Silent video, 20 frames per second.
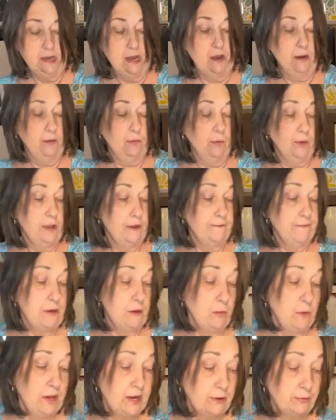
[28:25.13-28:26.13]
Now, if
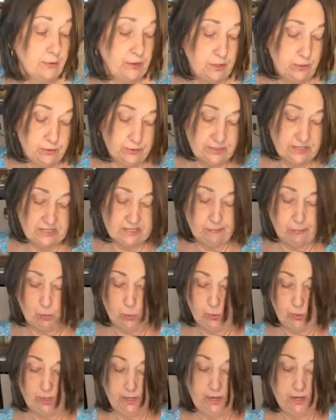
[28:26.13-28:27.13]
I want to reuse this
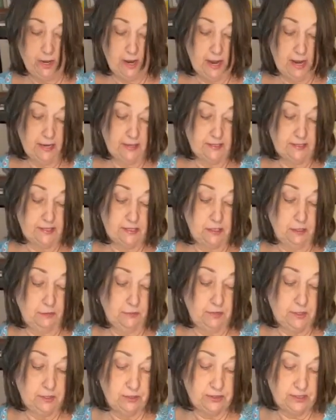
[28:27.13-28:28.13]
board, I can
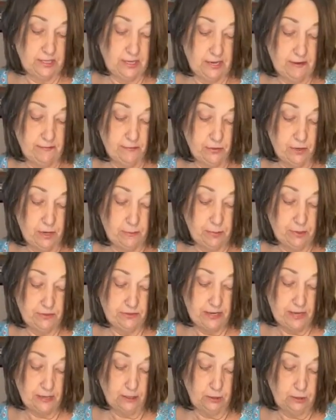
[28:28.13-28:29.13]
still reuse it. Even though I
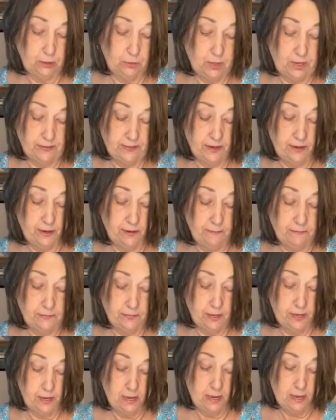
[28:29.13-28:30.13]
put that glue on there,
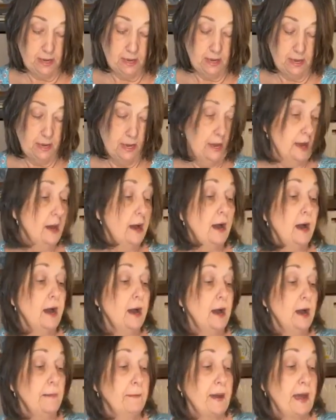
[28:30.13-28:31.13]

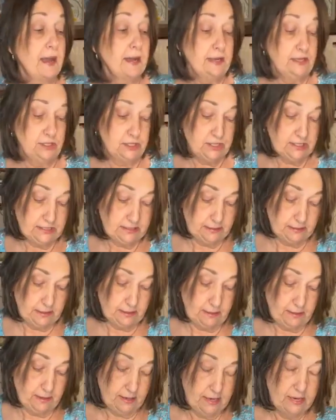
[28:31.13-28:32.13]
I can just,
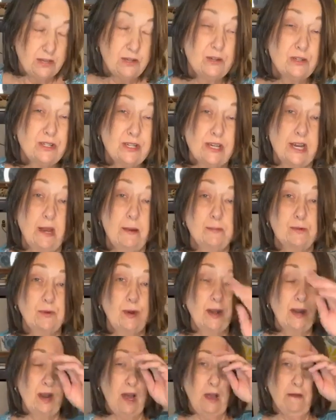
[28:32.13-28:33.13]
it usually comes
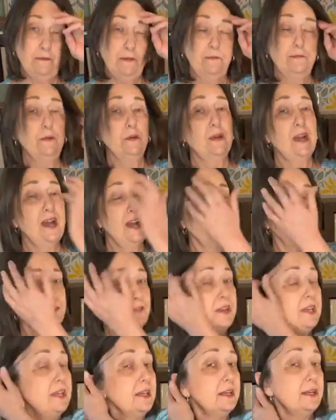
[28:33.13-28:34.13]
right off. If you
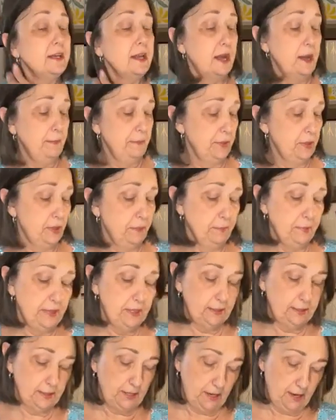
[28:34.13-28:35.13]
kind of heat it up, you can
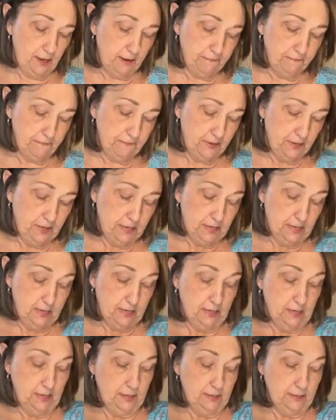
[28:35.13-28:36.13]
peel it off.
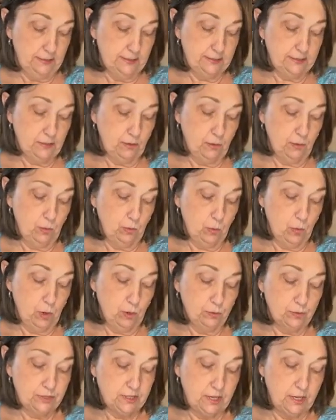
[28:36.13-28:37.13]
So it
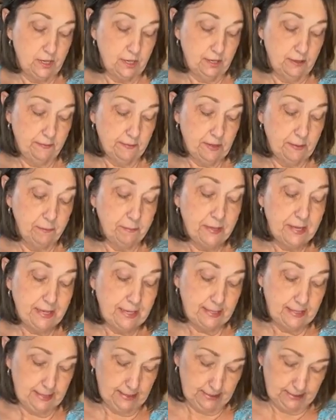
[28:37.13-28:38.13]
won't
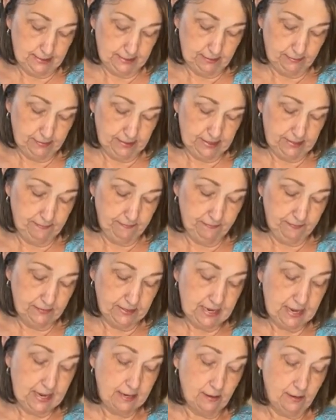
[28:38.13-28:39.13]
impede it a little bit
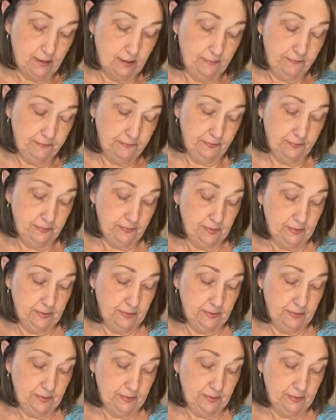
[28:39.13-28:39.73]
at all.